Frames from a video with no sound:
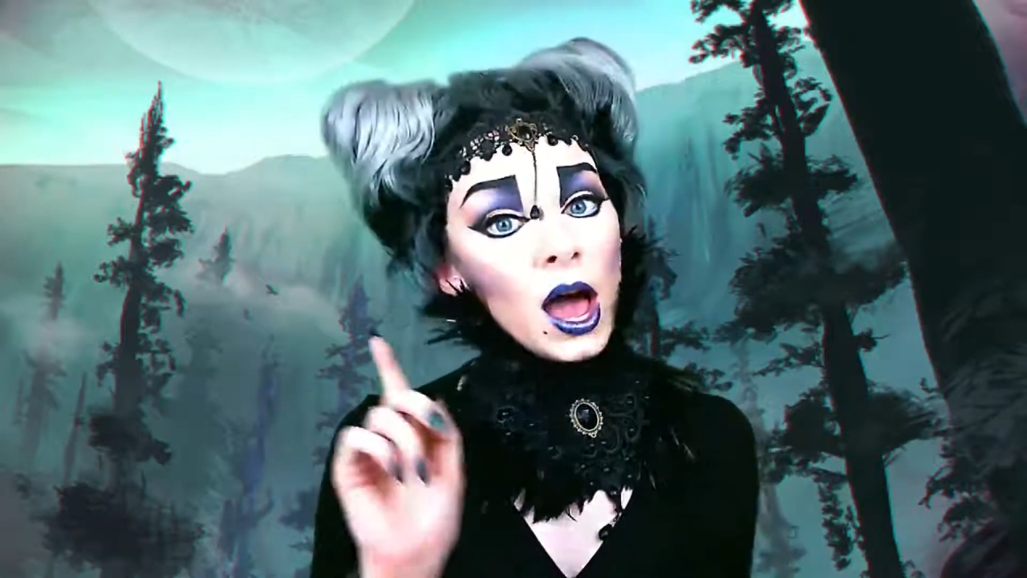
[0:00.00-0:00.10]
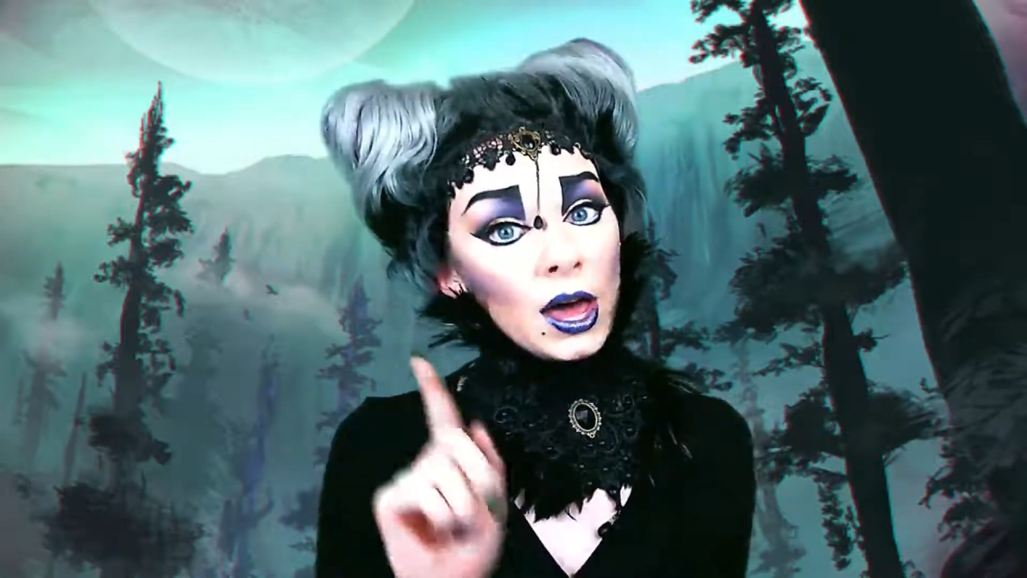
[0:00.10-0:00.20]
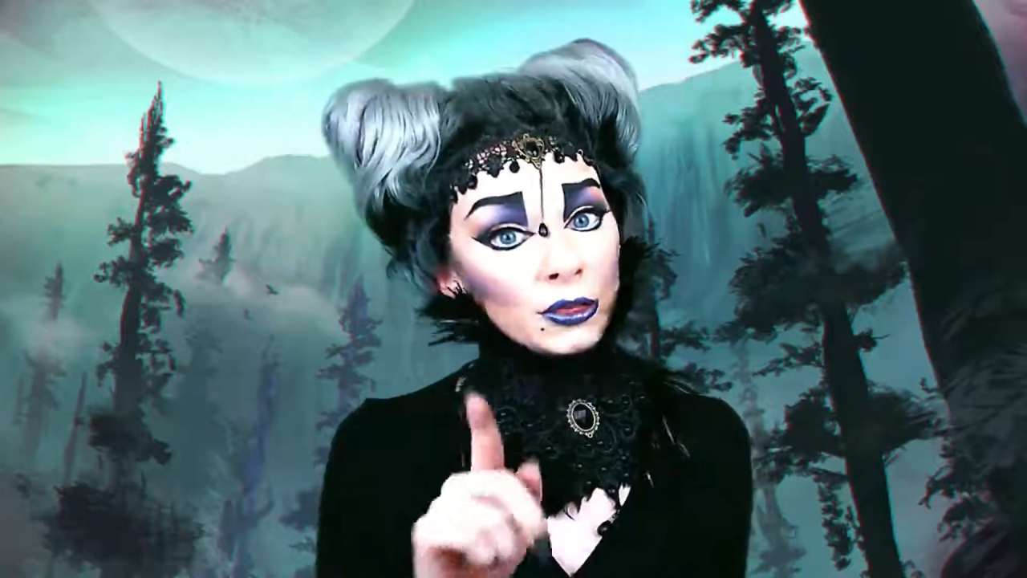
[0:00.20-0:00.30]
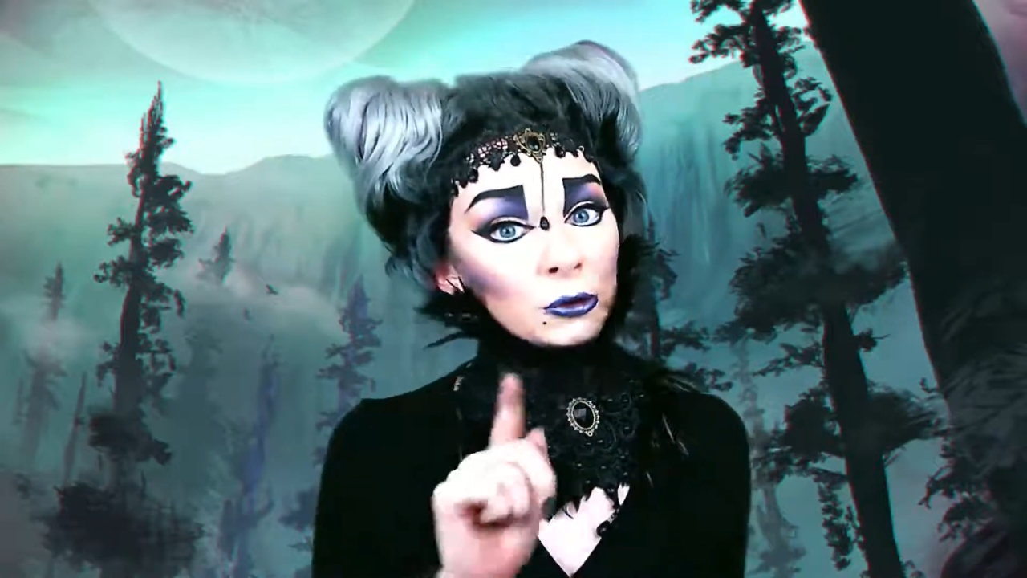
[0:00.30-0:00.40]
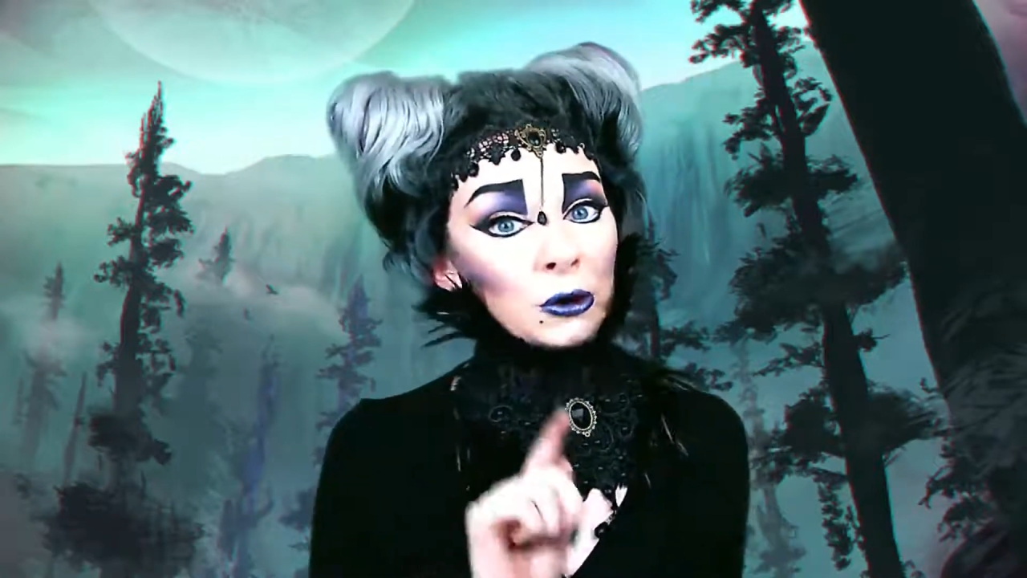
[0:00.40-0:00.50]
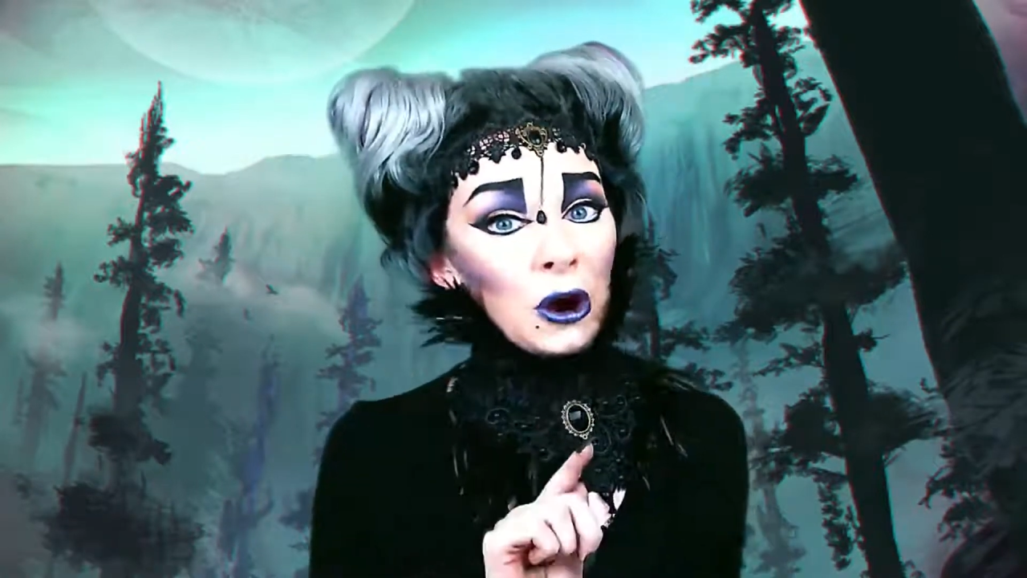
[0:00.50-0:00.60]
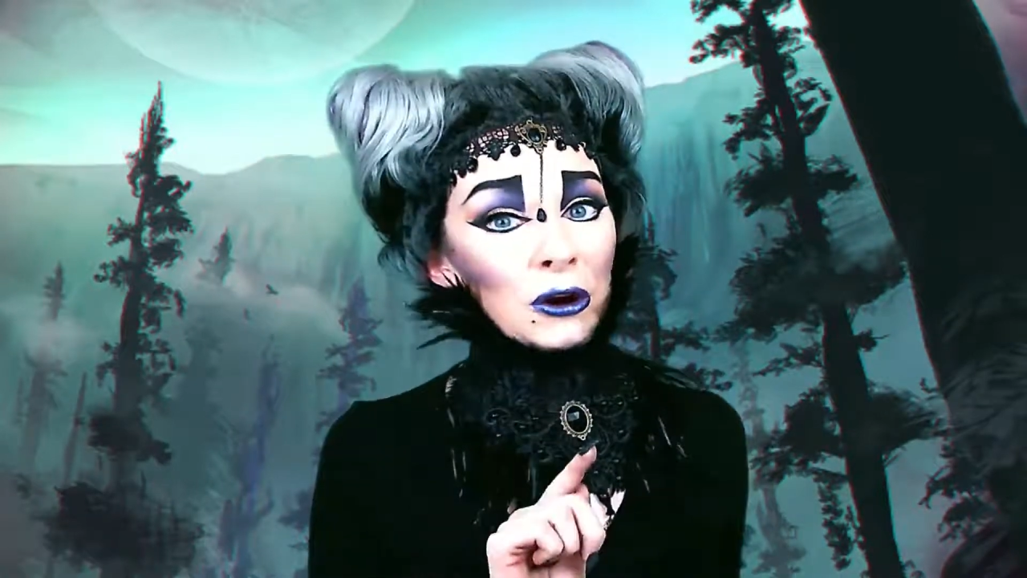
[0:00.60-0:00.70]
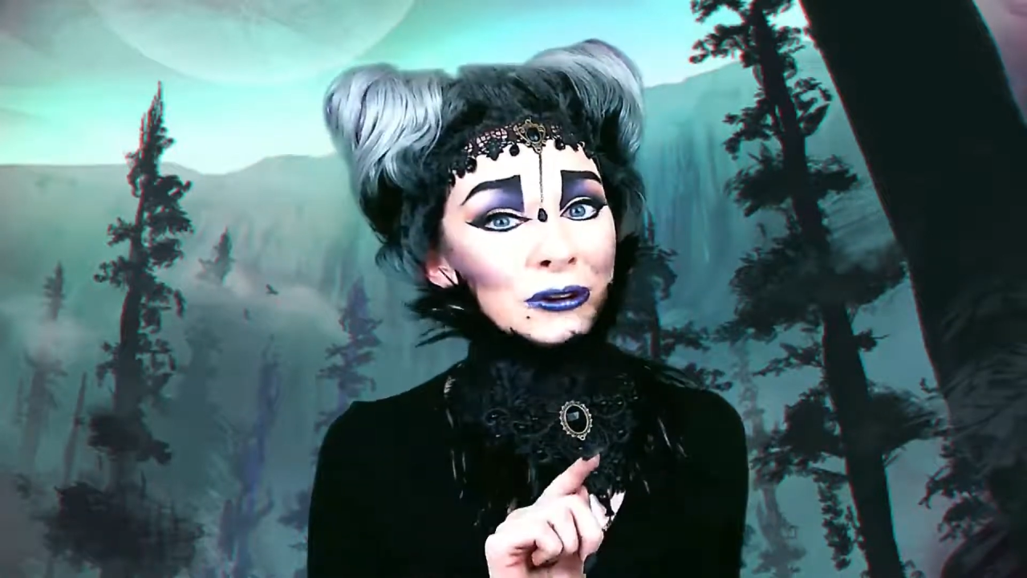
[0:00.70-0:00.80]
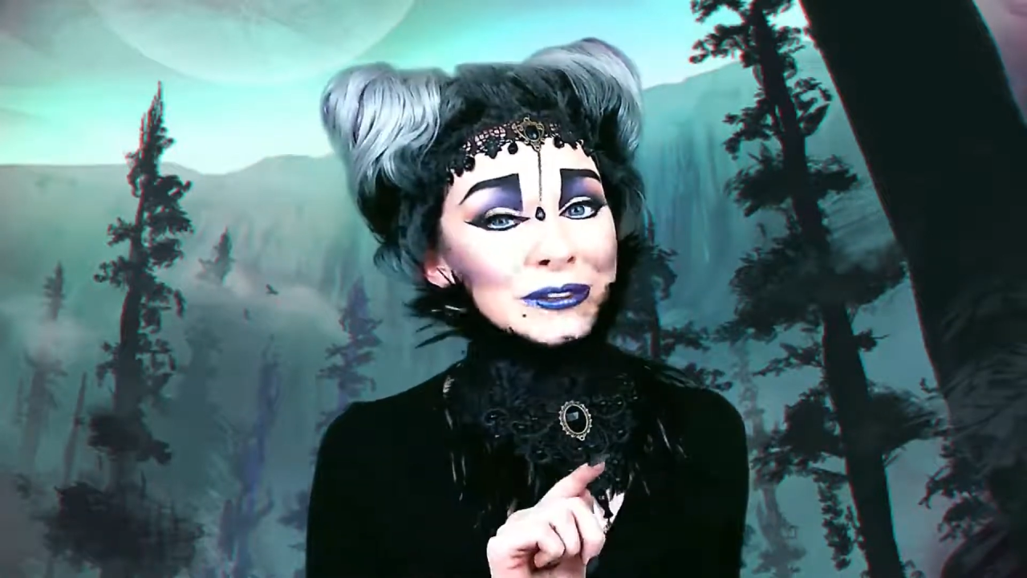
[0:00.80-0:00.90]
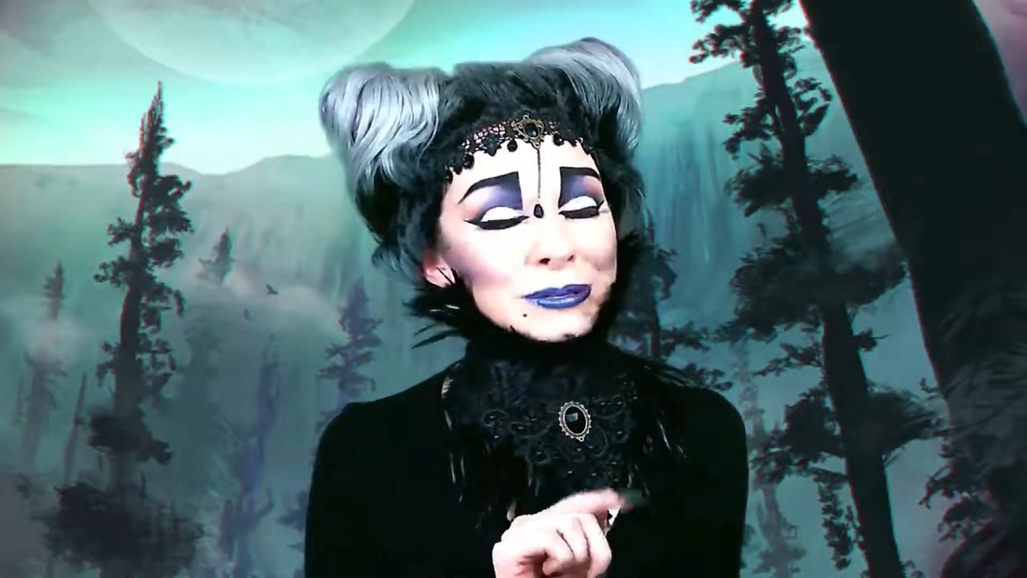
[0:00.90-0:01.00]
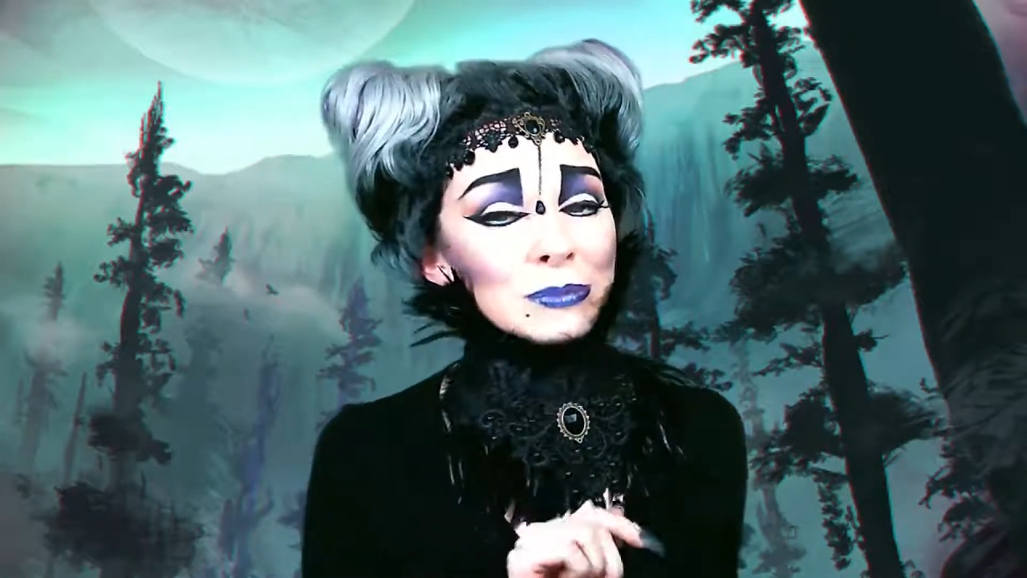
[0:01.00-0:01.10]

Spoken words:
other girls,